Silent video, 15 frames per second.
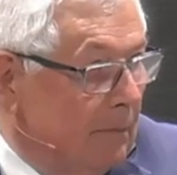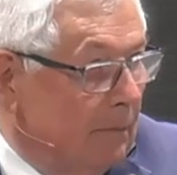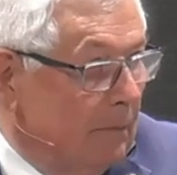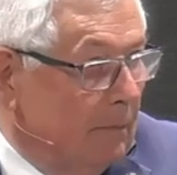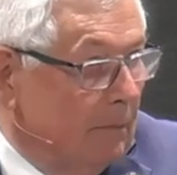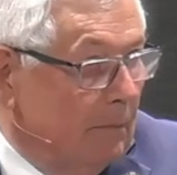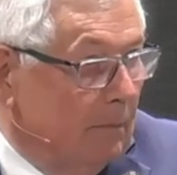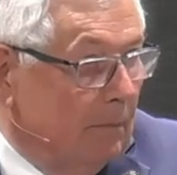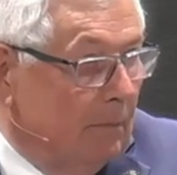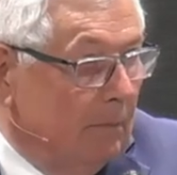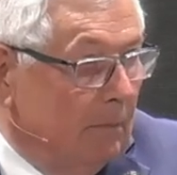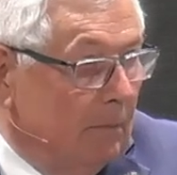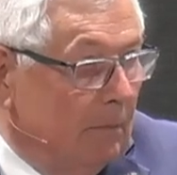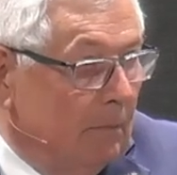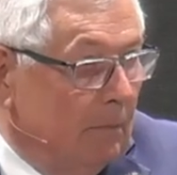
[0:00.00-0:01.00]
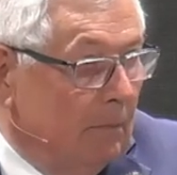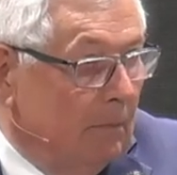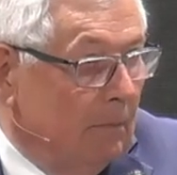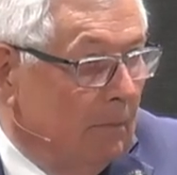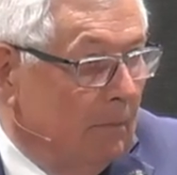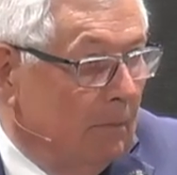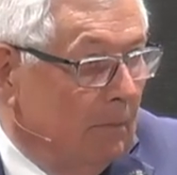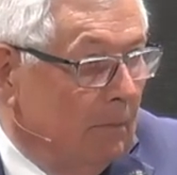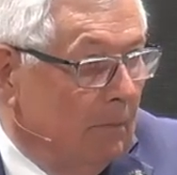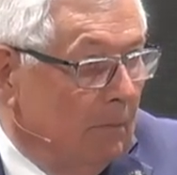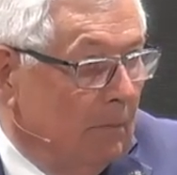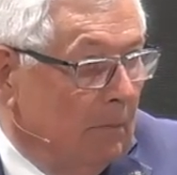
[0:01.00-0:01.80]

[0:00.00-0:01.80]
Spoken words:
No one is speaking in this clip.